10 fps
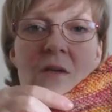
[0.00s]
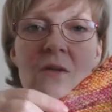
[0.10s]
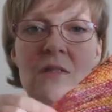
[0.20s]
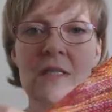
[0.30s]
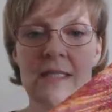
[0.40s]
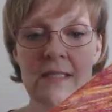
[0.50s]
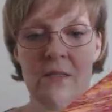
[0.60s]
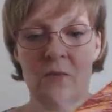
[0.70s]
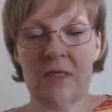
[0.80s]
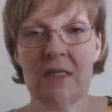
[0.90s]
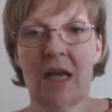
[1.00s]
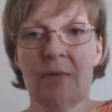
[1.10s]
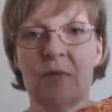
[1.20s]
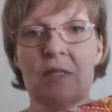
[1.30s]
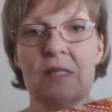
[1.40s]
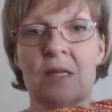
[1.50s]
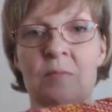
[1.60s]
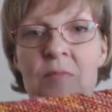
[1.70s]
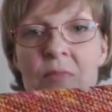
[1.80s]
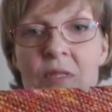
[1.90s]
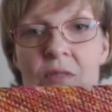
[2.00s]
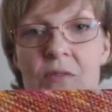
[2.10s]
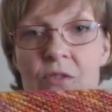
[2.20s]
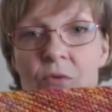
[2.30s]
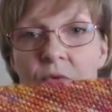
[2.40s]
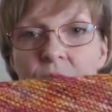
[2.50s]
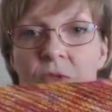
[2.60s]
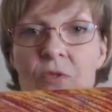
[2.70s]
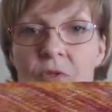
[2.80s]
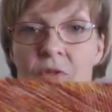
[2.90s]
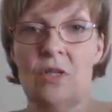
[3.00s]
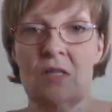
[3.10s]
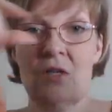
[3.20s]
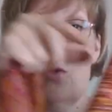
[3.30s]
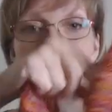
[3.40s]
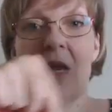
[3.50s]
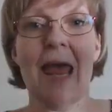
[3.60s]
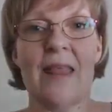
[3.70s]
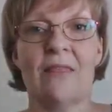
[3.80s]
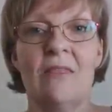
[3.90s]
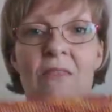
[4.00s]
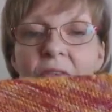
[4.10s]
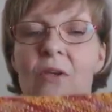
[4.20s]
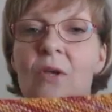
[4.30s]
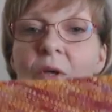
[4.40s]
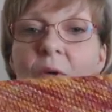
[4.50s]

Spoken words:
on the needles at one time, because some shawls this whole length